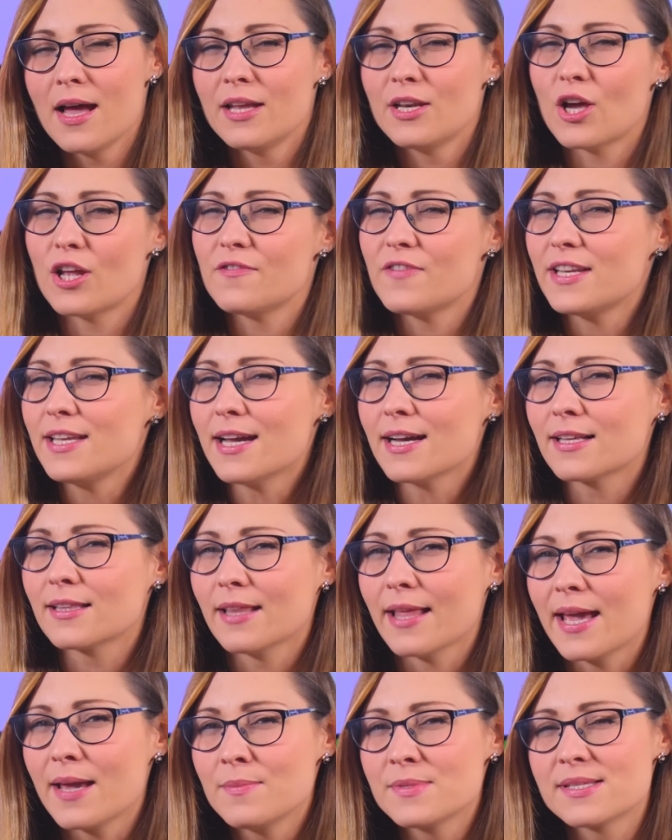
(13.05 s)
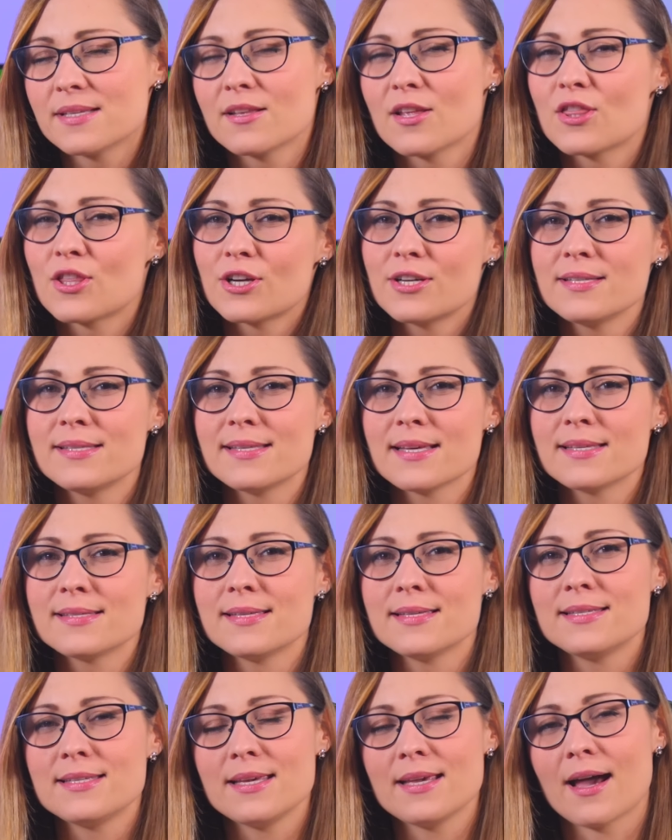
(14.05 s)
Now, NVIDIA claims that the thirty
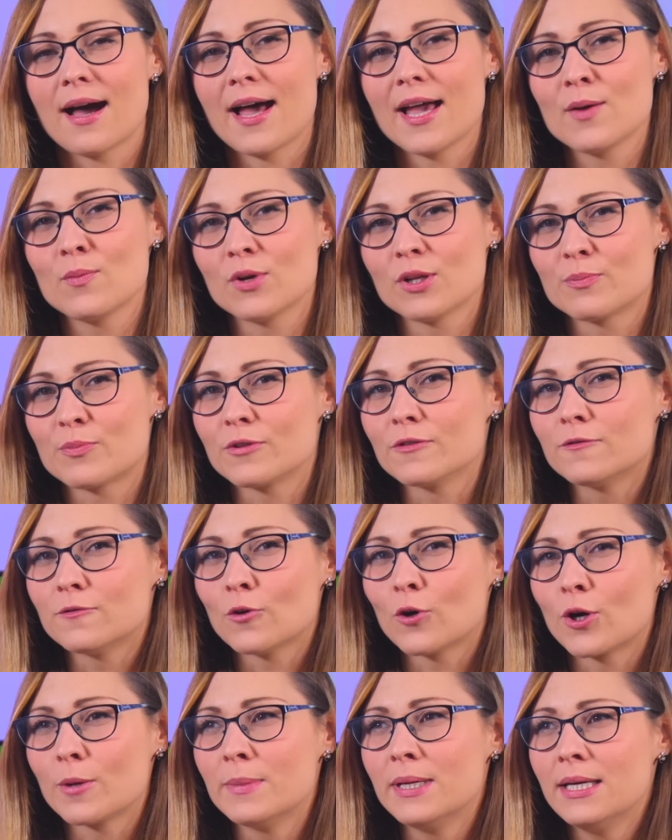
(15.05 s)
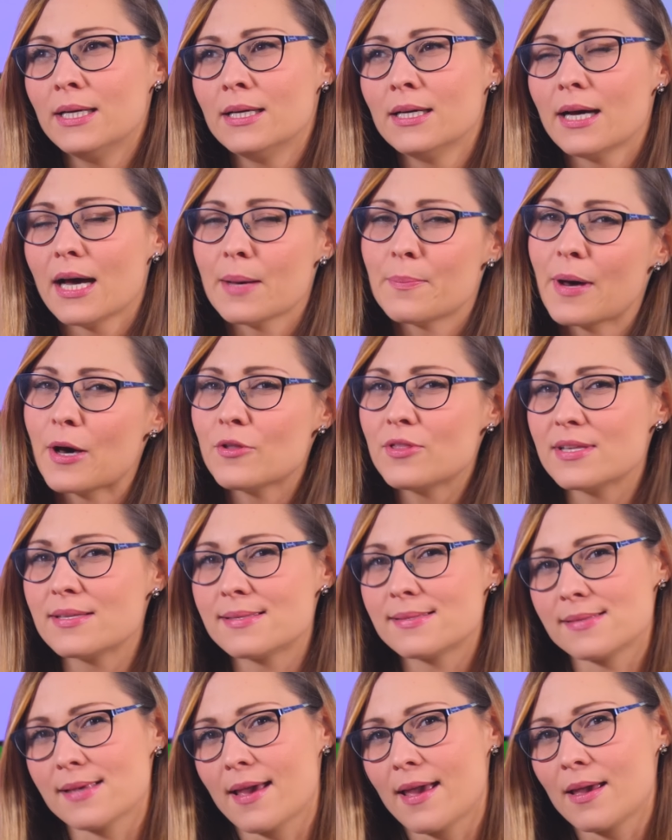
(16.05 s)
sixty T I will perform about the
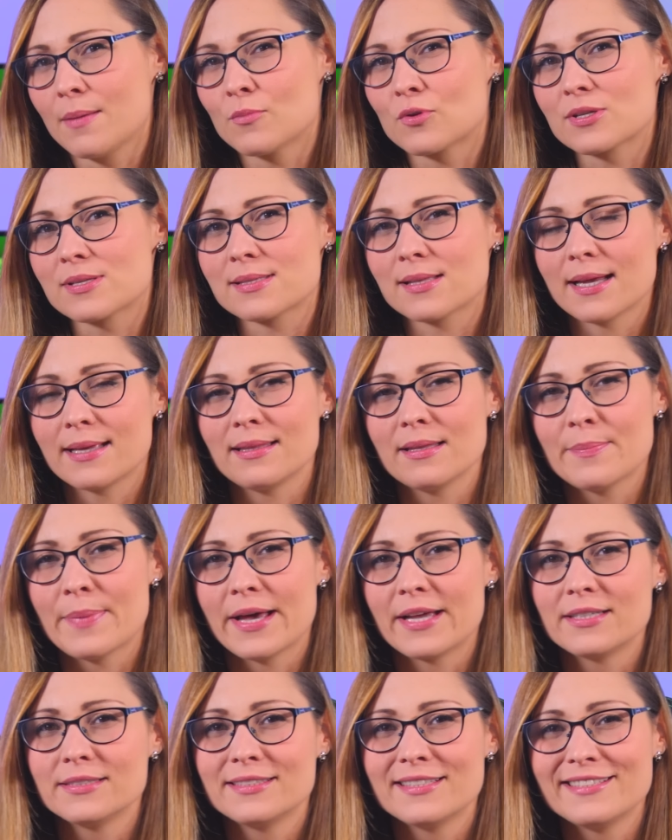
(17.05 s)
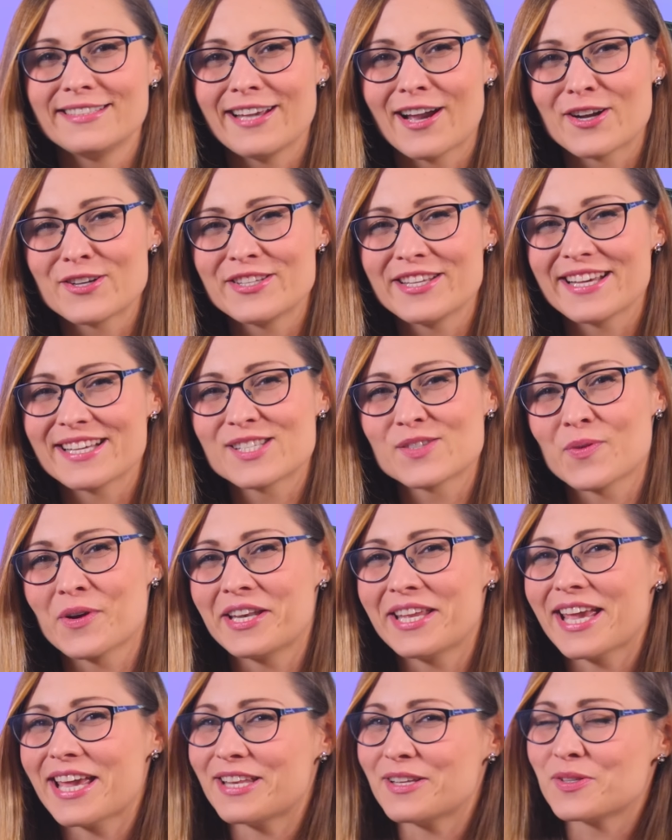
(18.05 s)
same or slightly better than the R T X
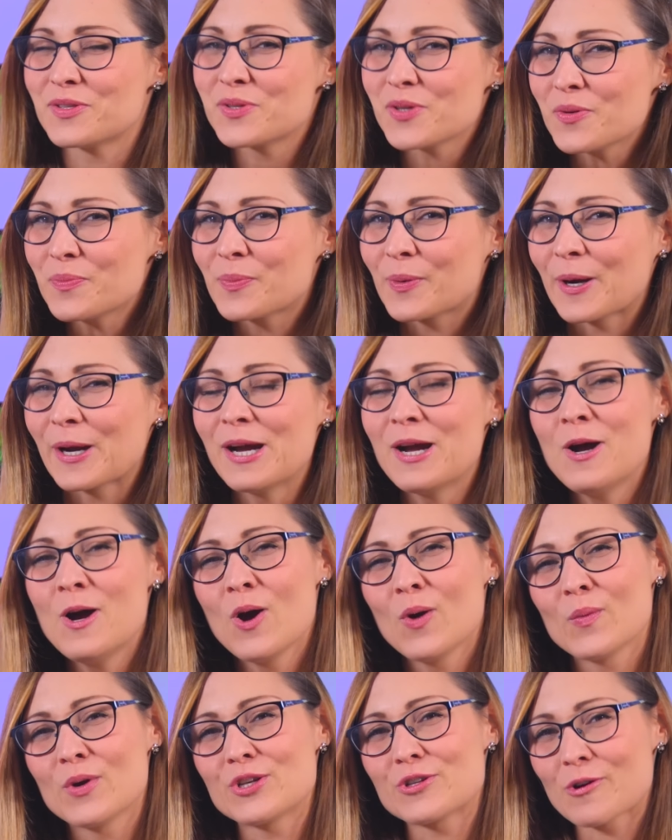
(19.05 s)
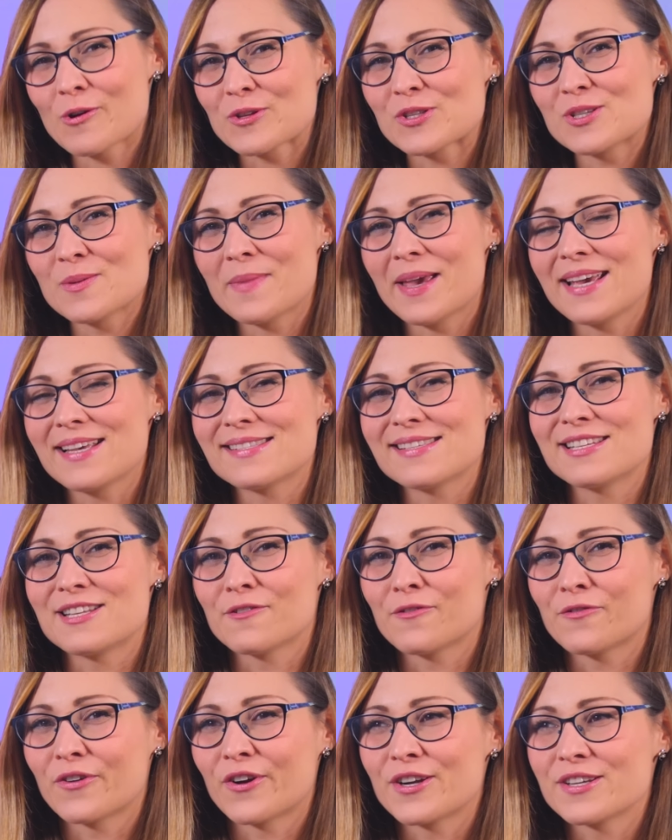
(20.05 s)
twenty eighty Super, which also makes it
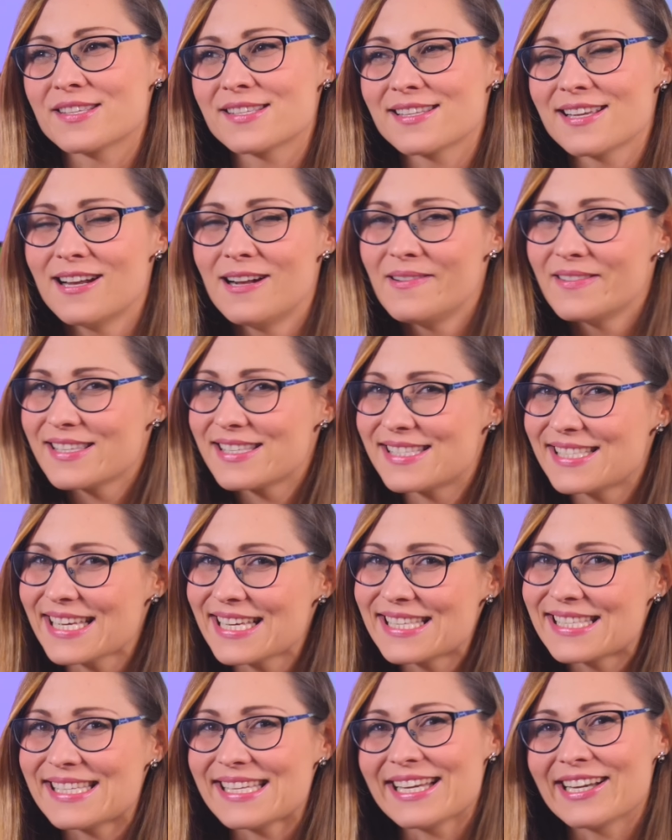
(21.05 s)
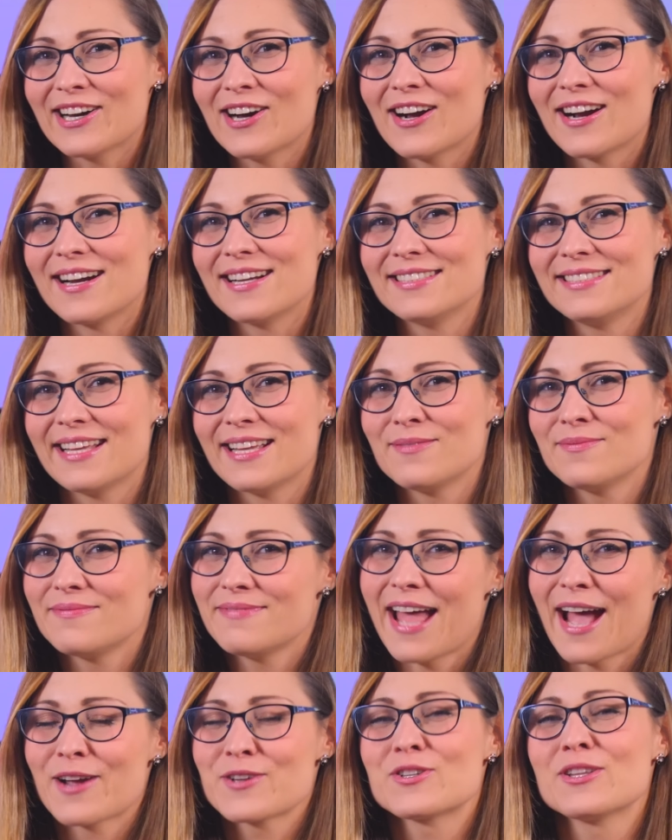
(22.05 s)
the first sixty card that
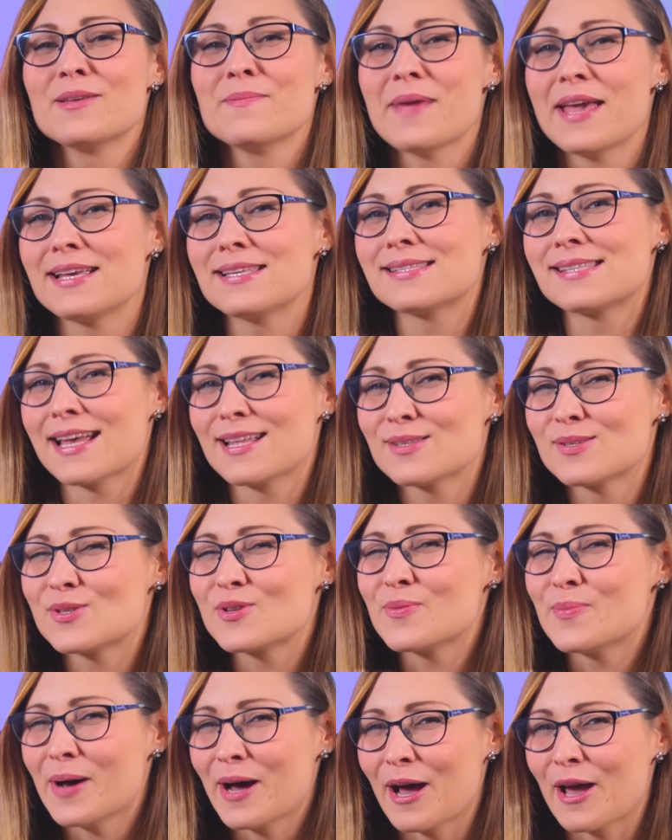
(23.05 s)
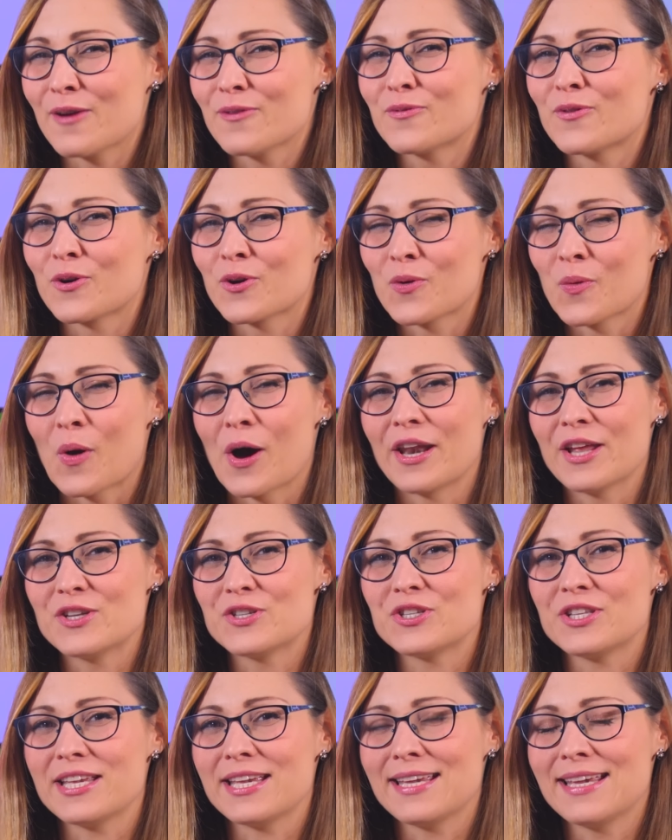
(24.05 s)
actually makes sense to buy for Quad
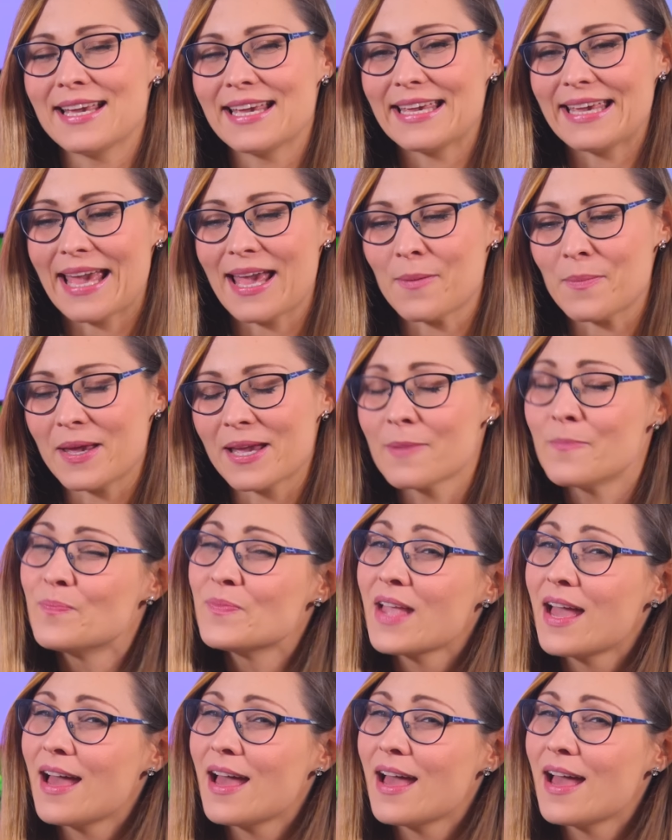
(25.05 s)
H D gaming.